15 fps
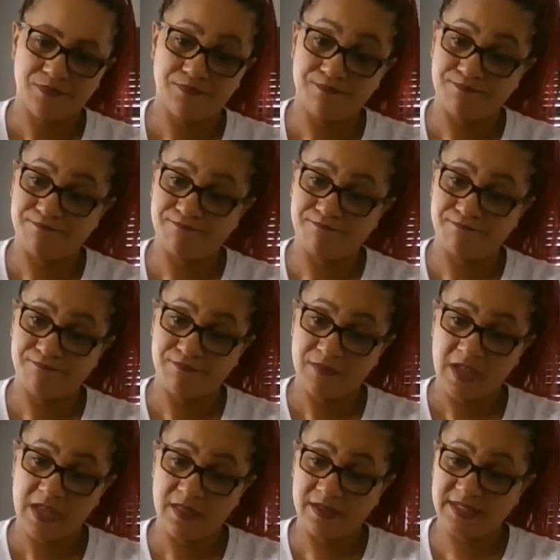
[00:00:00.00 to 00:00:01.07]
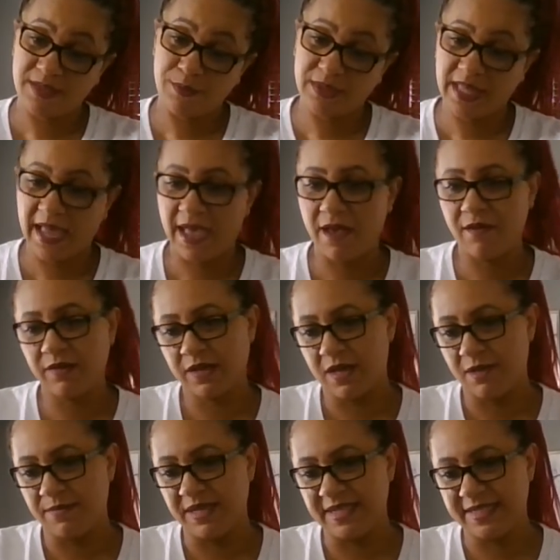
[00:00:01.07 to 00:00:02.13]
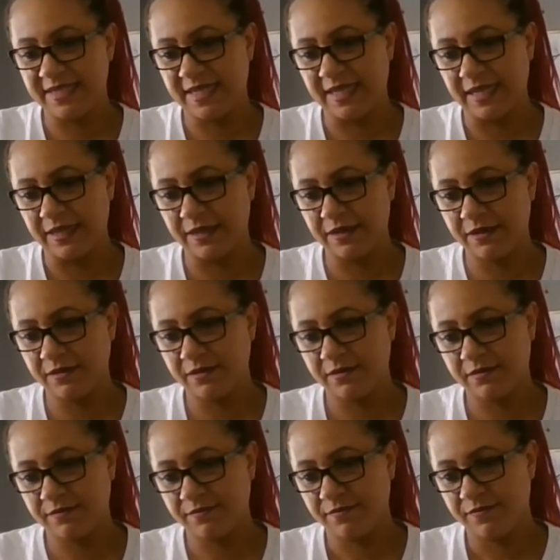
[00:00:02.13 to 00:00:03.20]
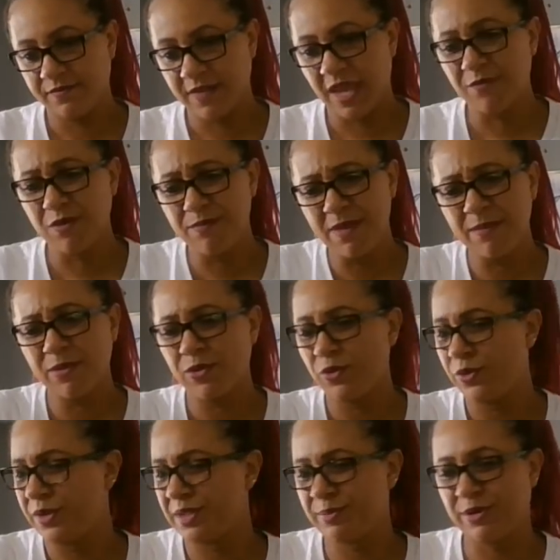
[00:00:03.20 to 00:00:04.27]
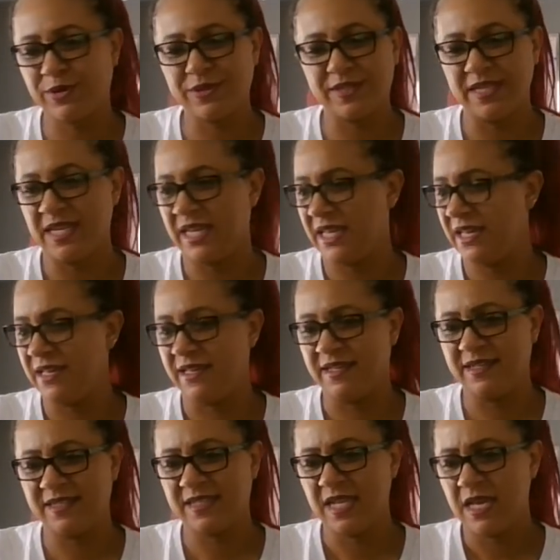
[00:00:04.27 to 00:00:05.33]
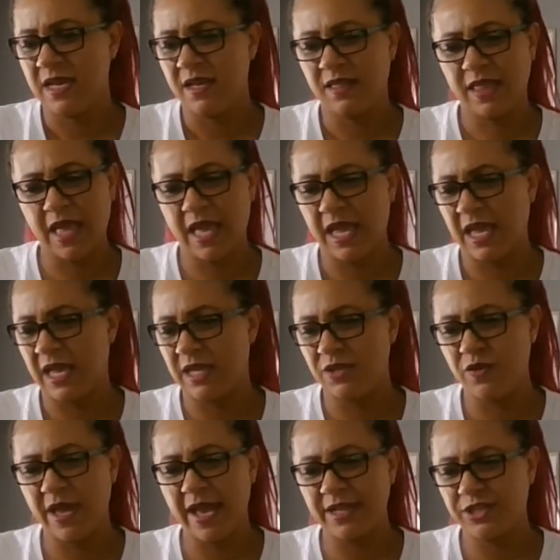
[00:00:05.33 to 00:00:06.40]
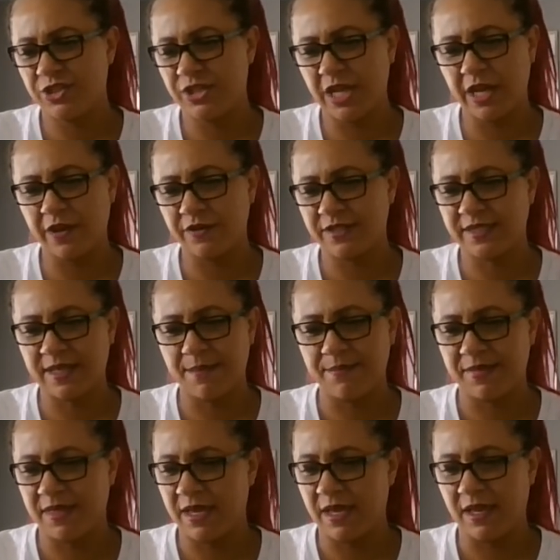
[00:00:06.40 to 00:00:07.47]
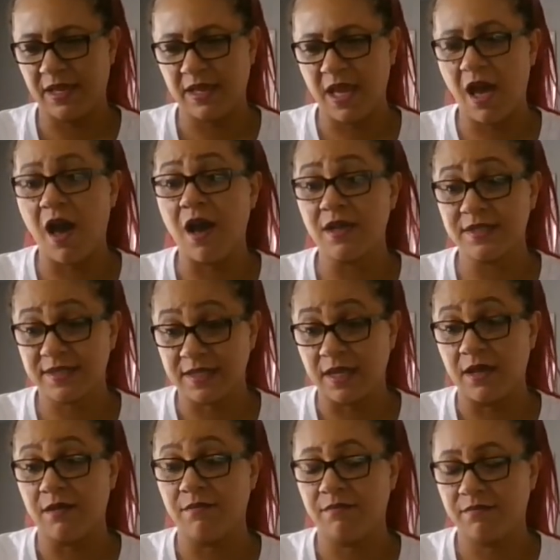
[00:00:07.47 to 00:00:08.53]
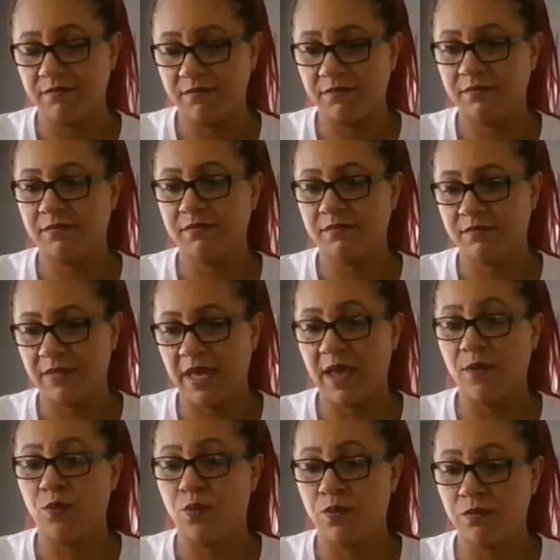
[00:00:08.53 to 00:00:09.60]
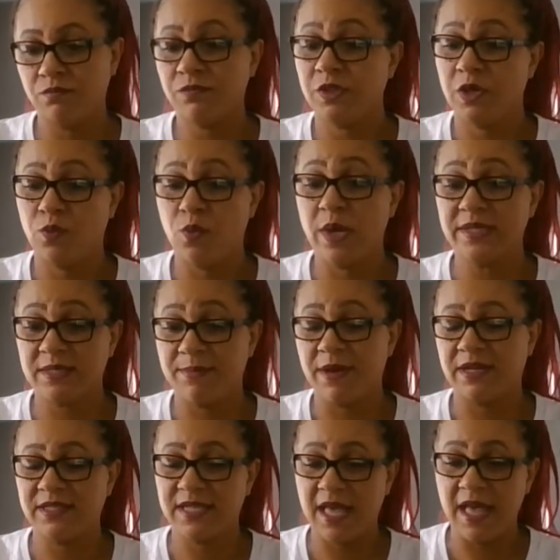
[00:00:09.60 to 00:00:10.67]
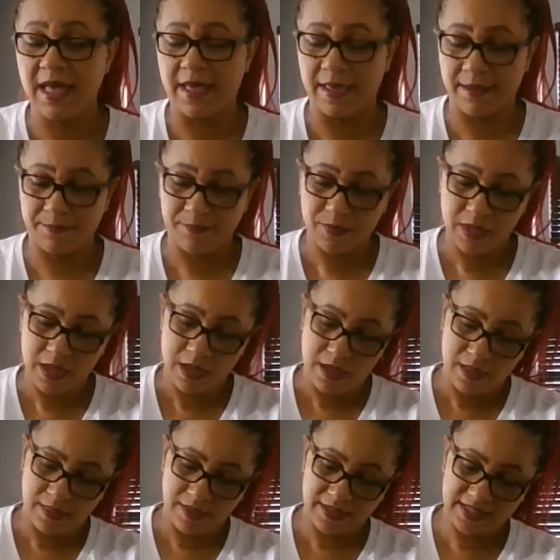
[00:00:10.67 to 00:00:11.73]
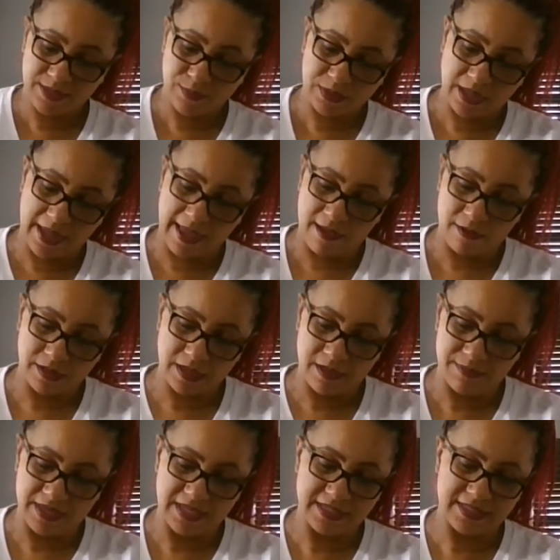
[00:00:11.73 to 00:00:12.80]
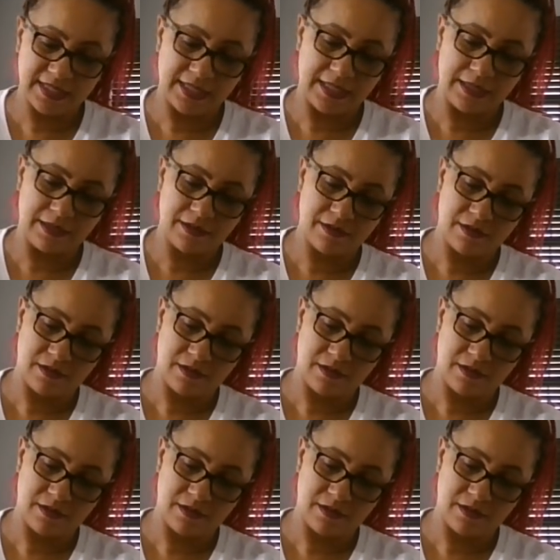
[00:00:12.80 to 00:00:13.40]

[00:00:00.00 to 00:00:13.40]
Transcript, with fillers: Hmm. Let's see what the outcome is here. And remember who this person is. Like you guys shared something awesome at you know once upon a time. Let's see what the outcome is here